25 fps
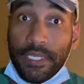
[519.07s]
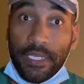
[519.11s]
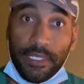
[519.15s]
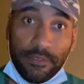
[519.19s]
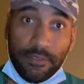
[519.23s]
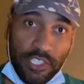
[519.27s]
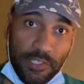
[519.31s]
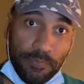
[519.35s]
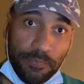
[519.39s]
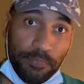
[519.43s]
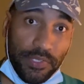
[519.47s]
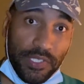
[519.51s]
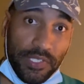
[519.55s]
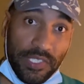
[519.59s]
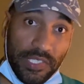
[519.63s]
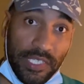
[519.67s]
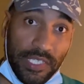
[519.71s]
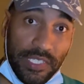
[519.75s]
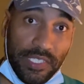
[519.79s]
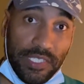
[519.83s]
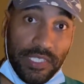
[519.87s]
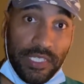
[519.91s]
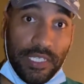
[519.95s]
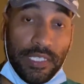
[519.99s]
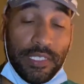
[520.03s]
Just
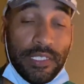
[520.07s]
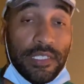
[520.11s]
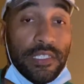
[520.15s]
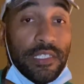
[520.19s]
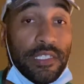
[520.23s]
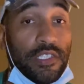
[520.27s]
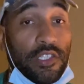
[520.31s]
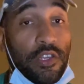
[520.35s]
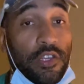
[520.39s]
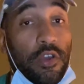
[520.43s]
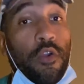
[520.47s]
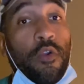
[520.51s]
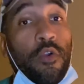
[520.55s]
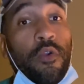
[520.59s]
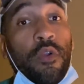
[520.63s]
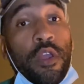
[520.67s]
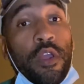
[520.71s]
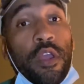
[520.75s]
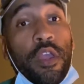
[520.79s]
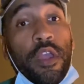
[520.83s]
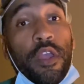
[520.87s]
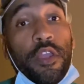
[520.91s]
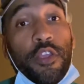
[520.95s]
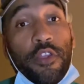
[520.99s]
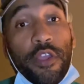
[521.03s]
persistence. So
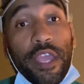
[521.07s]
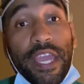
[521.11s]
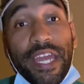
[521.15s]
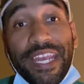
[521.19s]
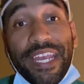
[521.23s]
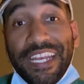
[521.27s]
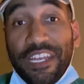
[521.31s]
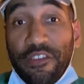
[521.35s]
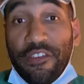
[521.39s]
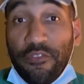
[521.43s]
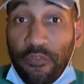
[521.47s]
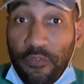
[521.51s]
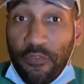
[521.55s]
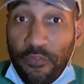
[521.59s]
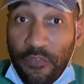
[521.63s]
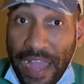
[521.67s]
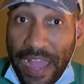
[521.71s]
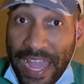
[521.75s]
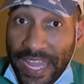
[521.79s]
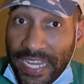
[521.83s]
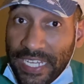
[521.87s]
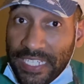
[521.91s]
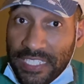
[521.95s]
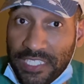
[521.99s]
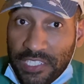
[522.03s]
you're getting the
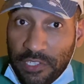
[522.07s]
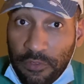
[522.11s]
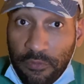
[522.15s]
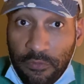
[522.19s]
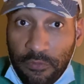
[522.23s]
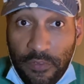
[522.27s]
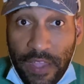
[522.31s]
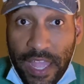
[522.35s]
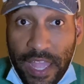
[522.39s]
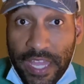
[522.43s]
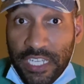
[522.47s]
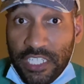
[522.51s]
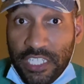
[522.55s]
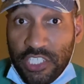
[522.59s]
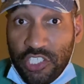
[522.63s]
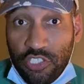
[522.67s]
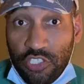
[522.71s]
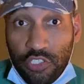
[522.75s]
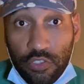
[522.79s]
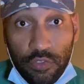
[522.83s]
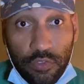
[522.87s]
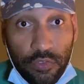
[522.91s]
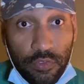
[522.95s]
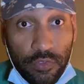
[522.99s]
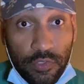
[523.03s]
finest of finest
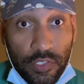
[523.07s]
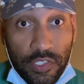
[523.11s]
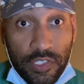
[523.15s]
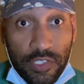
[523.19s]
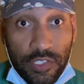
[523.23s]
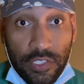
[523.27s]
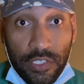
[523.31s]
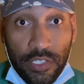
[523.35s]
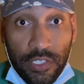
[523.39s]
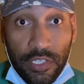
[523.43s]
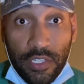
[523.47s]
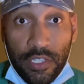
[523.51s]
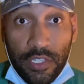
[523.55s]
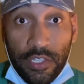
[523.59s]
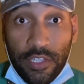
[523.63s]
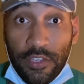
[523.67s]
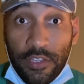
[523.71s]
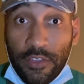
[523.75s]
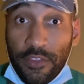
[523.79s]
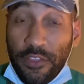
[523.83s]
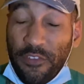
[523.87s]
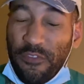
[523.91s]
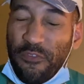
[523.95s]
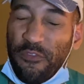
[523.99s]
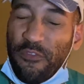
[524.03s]
jewels,
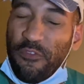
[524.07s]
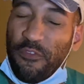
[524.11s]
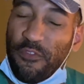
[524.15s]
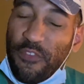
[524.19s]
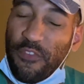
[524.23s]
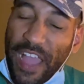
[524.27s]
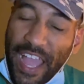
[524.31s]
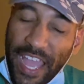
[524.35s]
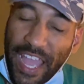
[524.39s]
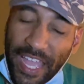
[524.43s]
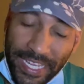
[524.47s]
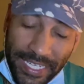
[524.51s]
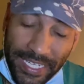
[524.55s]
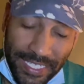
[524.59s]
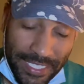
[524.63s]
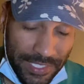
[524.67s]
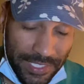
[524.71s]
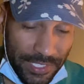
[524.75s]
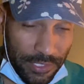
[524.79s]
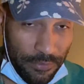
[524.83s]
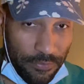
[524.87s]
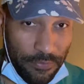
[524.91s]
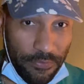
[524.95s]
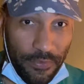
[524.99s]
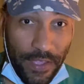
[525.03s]
the
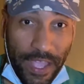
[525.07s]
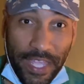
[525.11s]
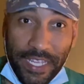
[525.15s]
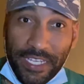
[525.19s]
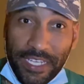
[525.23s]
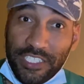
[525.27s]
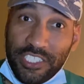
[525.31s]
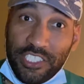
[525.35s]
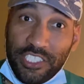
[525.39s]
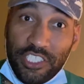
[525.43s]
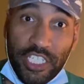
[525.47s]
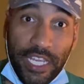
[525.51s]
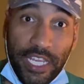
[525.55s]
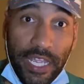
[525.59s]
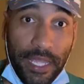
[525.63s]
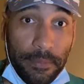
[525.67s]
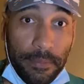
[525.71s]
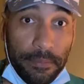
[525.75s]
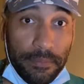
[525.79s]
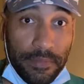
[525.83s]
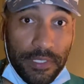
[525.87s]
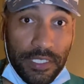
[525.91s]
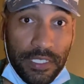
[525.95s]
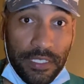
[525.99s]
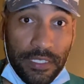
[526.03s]
finest of finest
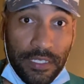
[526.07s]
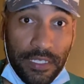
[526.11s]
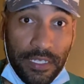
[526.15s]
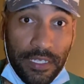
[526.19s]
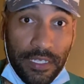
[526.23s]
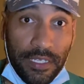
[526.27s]
gems.